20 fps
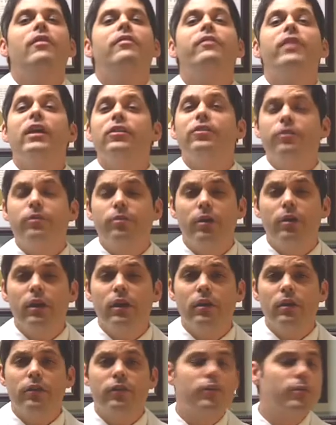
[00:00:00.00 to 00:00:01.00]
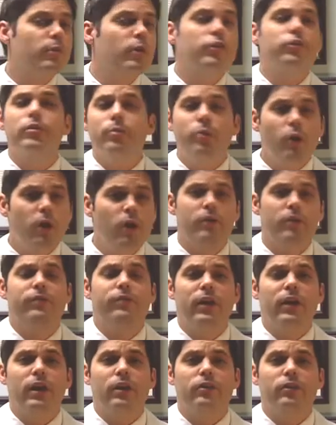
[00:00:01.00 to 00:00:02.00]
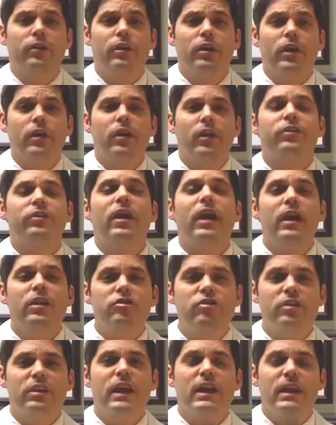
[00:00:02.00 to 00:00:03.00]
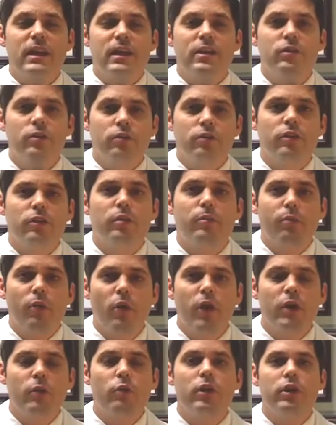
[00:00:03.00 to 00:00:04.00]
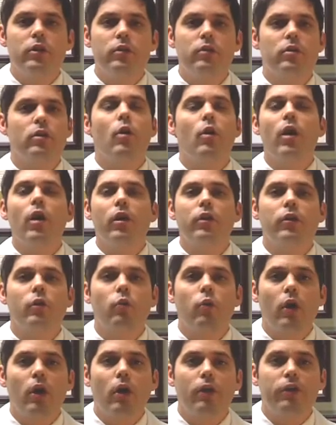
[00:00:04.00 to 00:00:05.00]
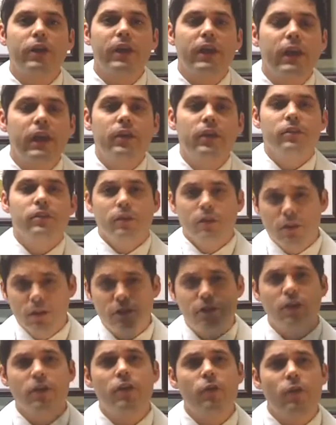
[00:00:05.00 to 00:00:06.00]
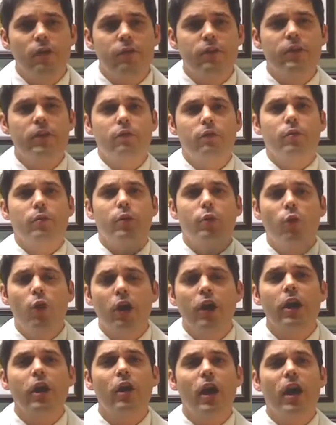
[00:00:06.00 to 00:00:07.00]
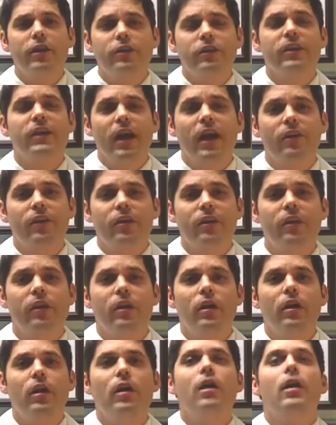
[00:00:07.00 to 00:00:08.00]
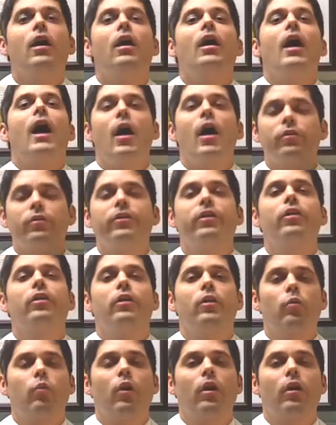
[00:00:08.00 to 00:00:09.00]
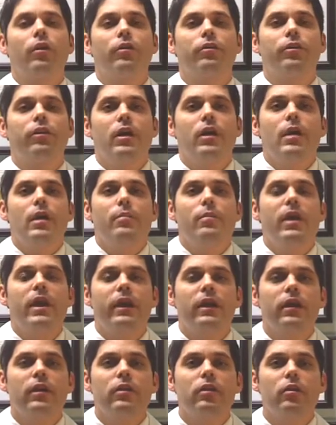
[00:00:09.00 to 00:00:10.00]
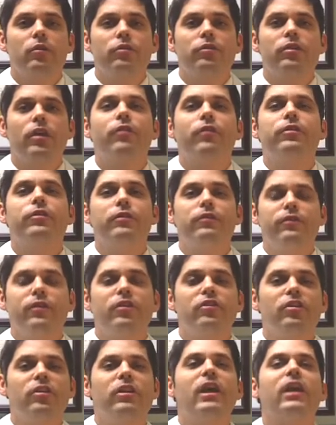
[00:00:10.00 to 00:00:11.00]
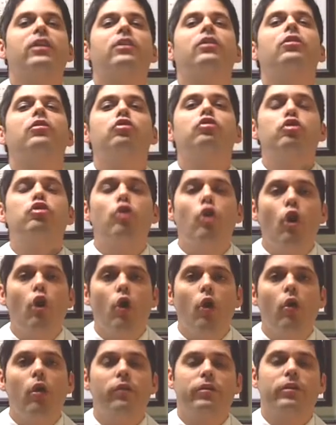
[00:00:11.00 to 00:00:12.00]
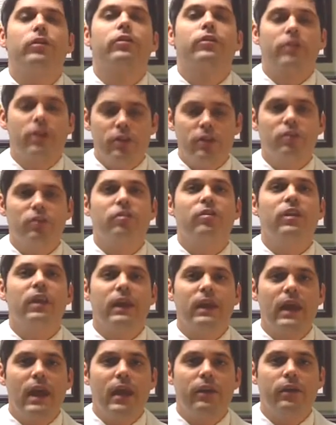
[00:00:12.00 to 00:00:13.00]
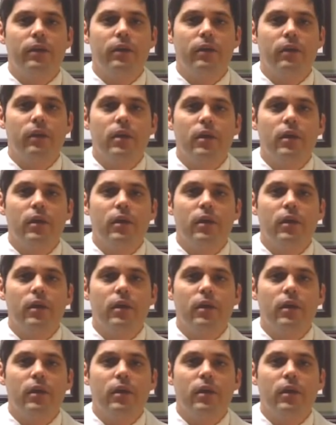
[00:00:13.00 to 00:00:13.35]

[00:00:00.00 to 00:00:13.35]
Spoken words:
Phase 3 is the most important phase. That's educating you to the point where you can go out in the world and continue everything we've been working on together out there in the world, making you self-sufficient and control of your condition again.